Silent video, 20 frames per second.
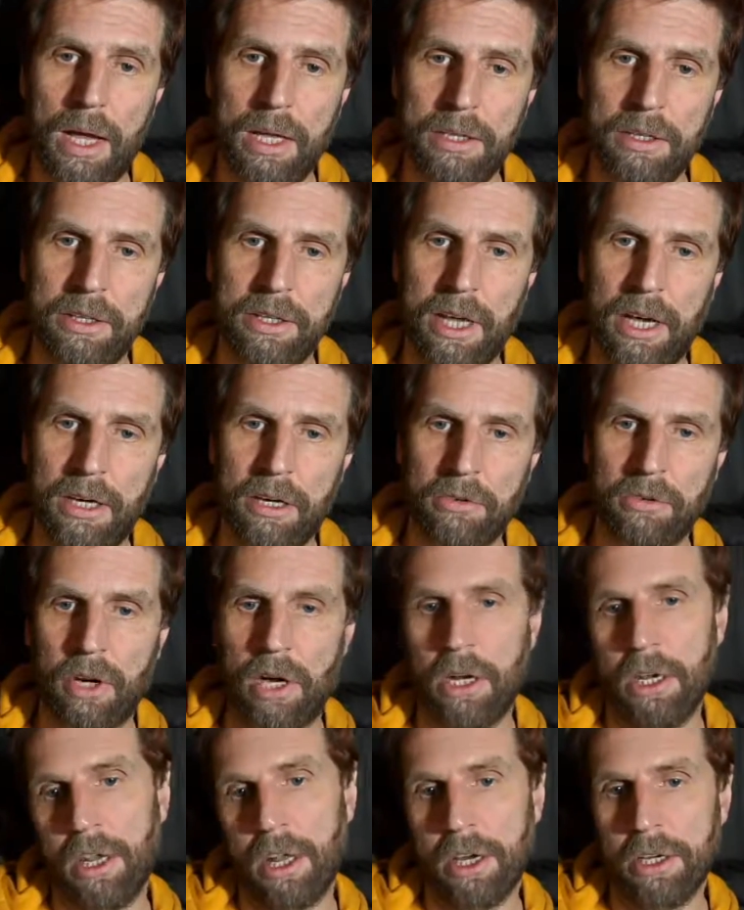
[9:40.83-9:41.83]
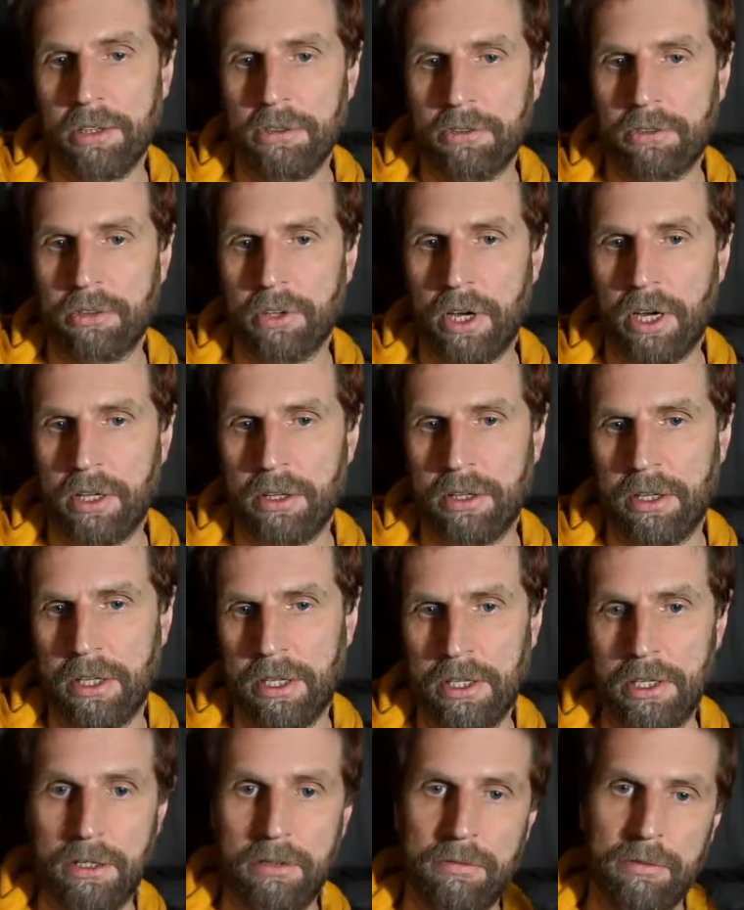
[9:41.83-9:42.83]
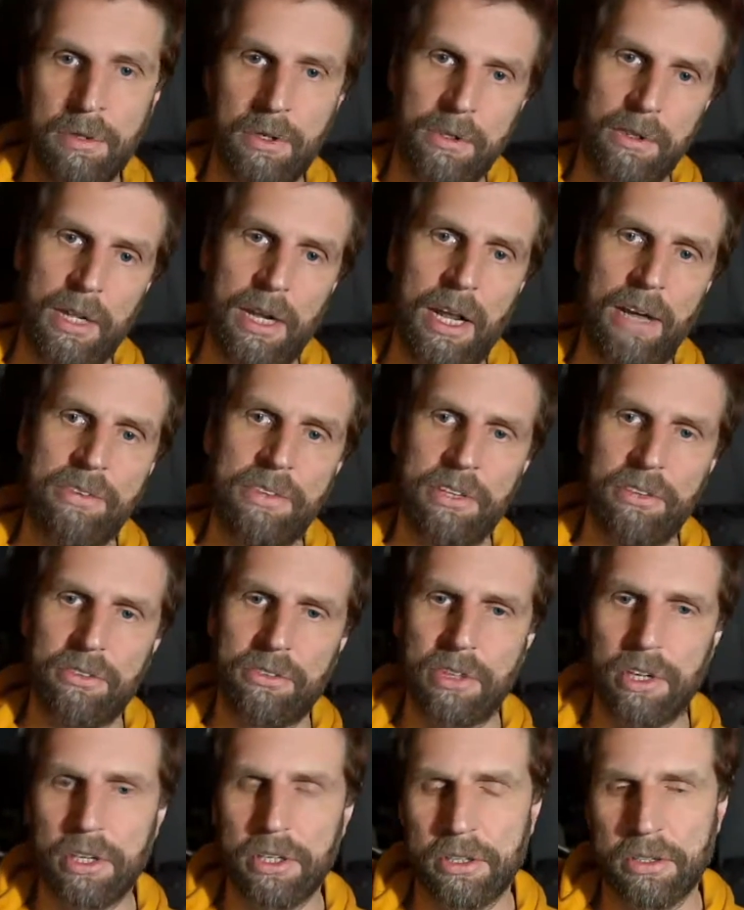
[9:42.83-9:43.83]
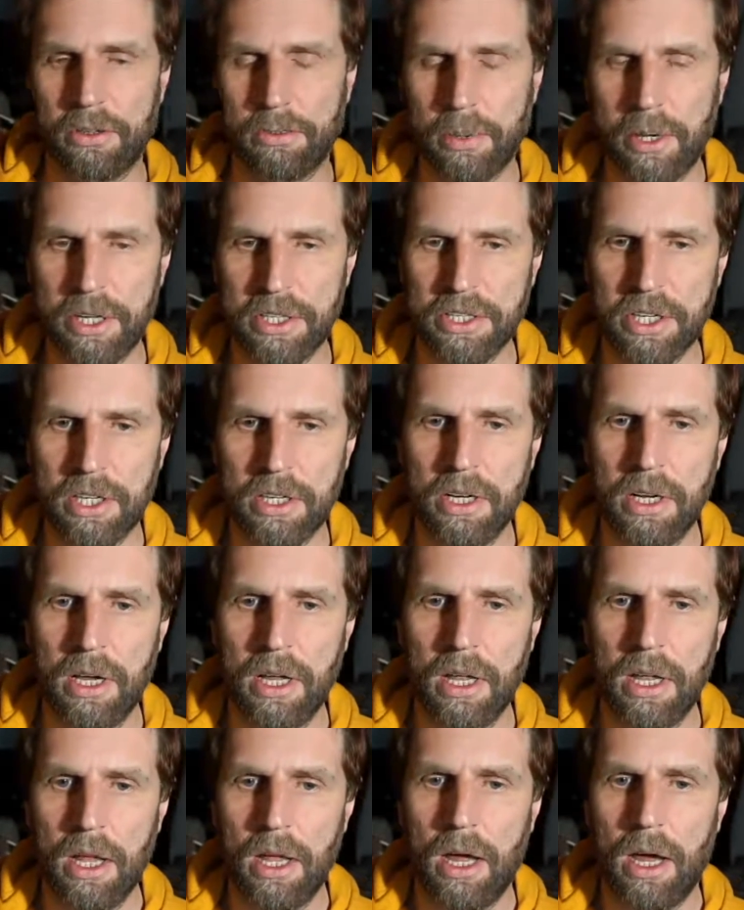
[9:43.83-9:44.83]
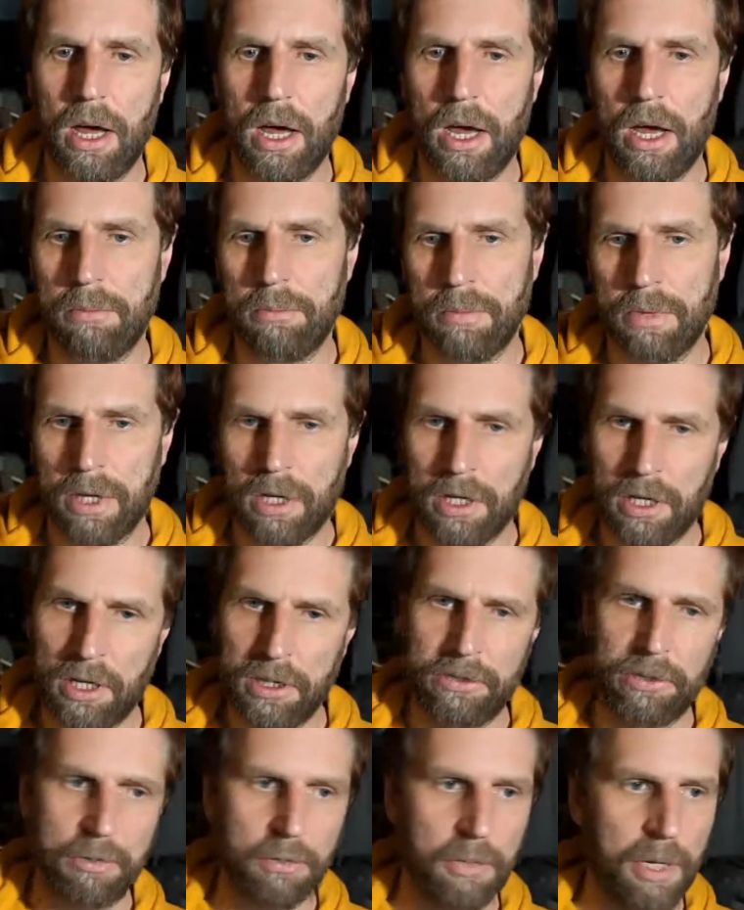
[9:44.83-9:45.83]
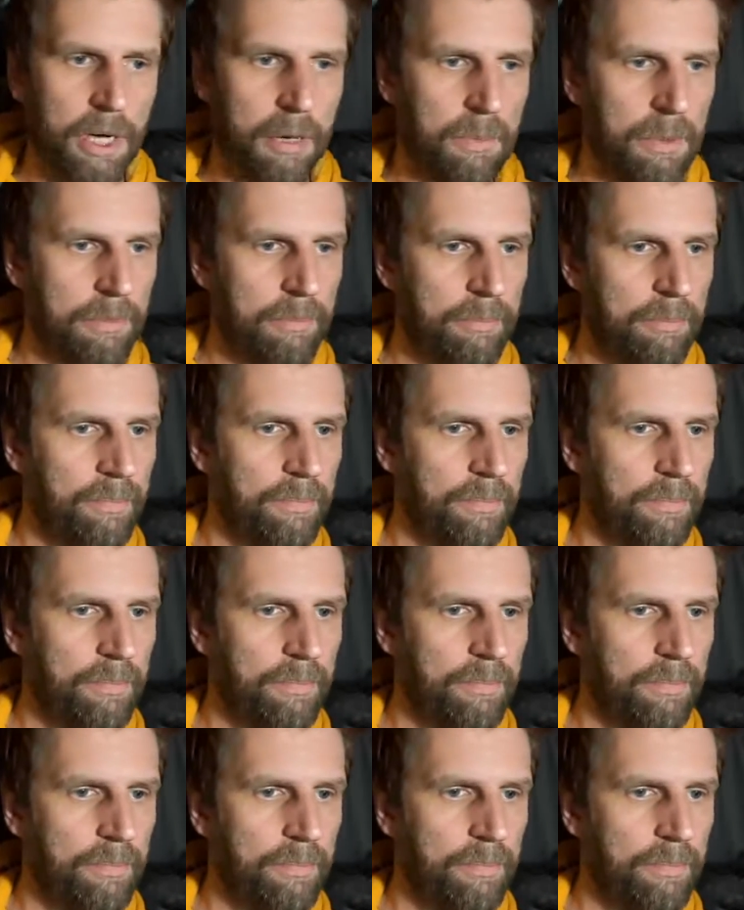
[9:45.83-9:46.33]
And then I've got a light on the left-hand side of the picture, lighting me up.